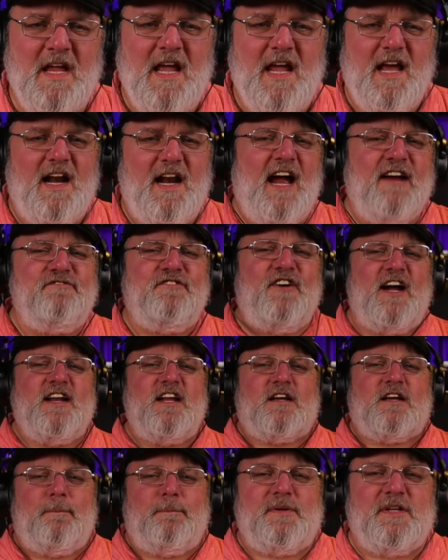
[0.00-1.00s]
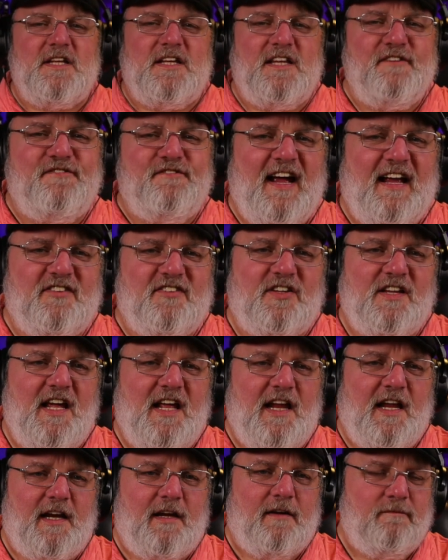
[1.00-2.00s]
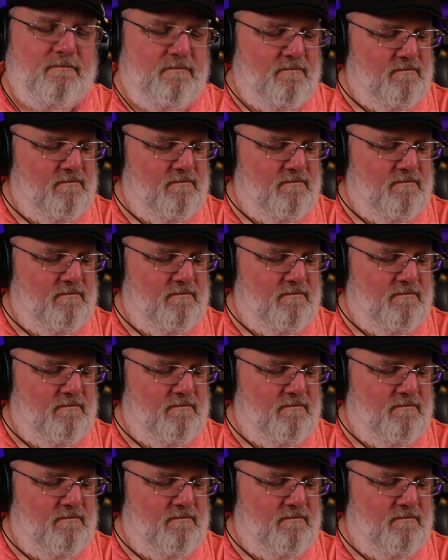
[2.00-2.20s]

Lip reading: And I find it completely fascinating,